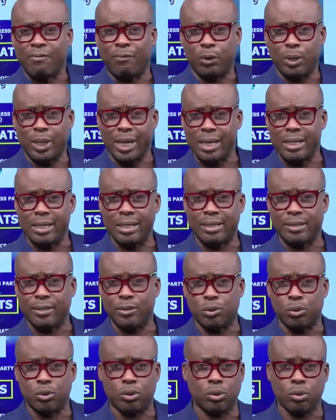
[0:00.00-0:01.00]
for the NDC
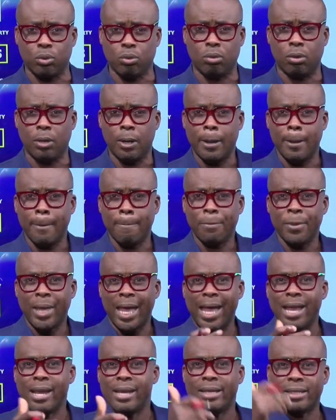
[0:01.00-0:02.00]
to do.
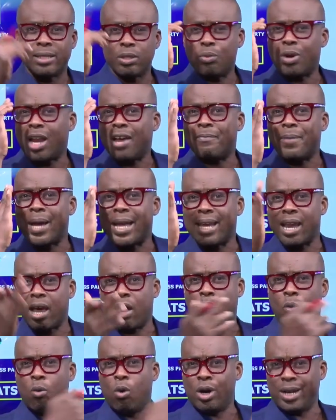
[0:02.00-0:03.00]
NDC would have by
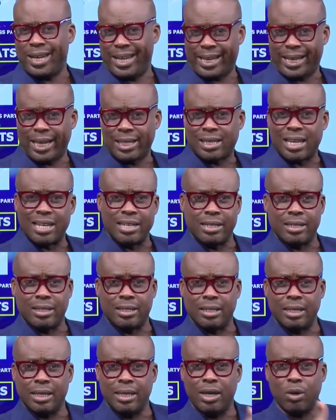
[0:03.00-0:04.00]
now won the Keta DC.